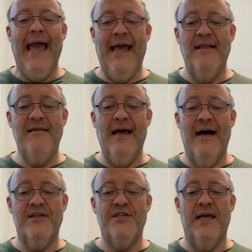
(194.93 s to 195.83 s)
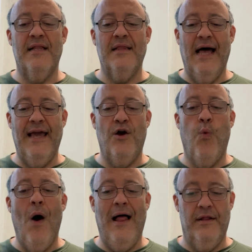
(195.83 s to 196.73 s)
antioxidant-like
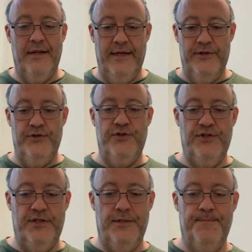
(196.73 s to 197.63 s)
qualities.